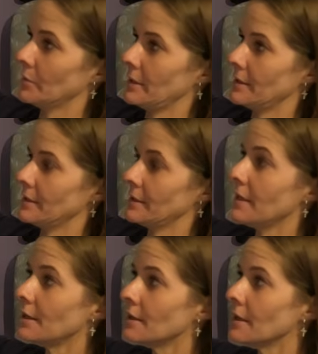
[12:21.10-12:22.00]
pieces
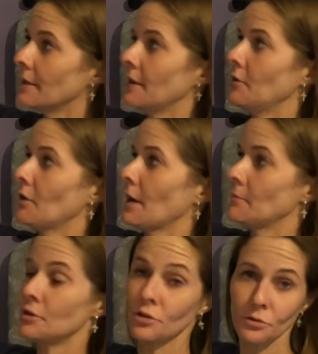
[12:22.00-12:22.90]
here and then grab
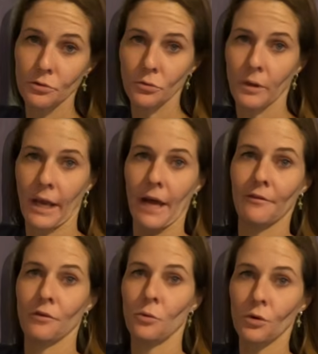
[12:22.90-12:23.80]
2 when I have
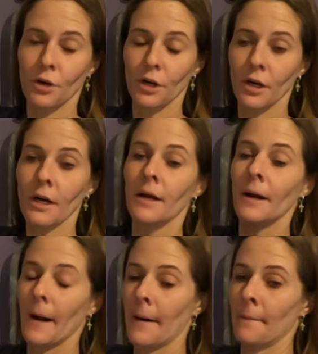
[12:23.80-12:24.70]
an order
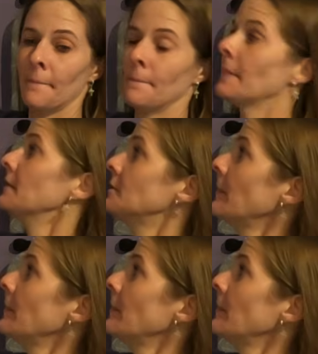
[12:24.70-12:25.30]
to